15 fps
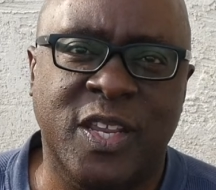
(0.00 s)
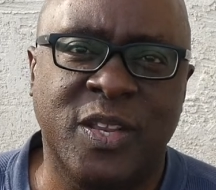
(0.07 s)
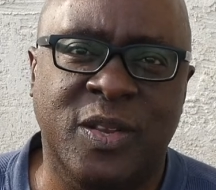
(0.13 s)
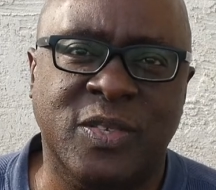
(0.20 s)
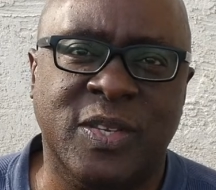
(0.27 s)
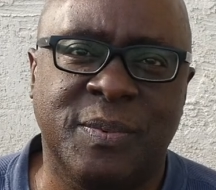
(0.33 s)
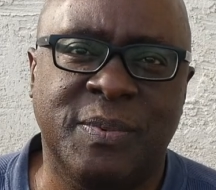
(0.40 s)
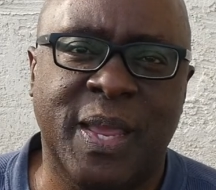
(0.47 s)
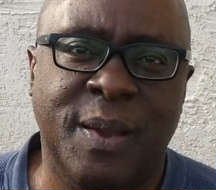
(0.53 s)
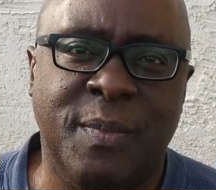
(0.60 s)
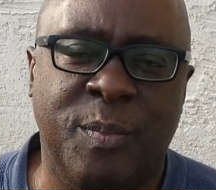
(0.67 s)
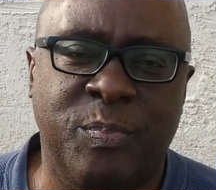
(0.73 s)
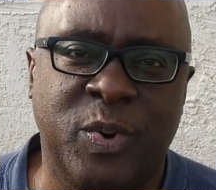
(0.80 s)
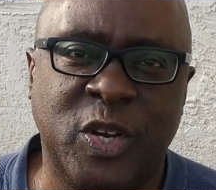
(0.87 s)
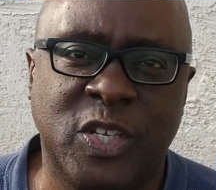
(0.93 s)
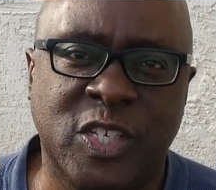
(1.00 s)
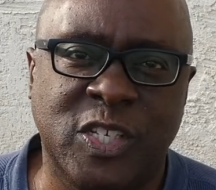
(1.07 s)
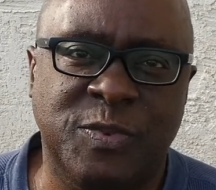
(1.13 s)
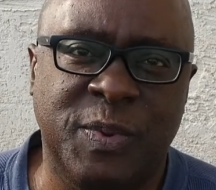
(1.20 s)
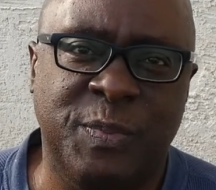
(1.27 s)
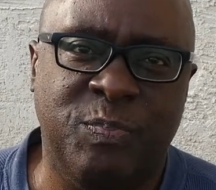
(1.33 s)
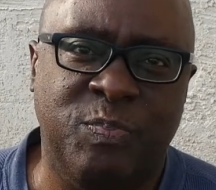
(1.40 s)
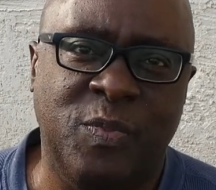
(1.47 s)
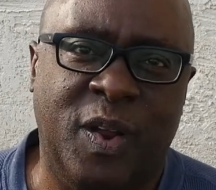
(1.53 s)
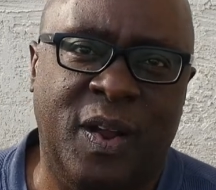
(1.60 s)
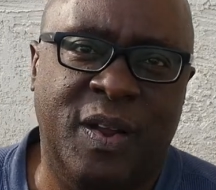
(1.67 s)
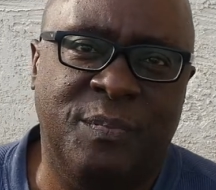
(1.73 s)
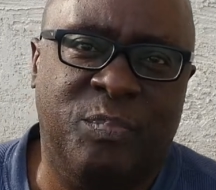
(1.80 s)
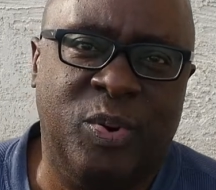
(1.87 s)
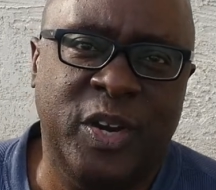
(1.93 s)
You know, sometimes a preacher's be
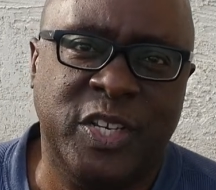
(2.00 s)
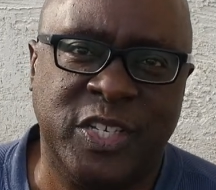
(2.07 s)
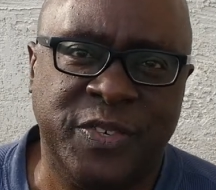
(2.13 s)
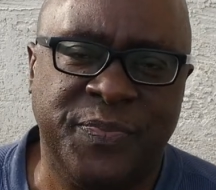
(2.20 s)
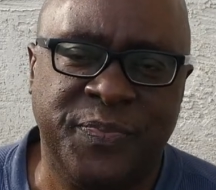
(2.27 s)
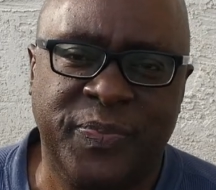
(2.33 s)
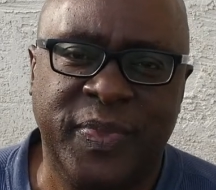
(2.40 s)
uh, preaching,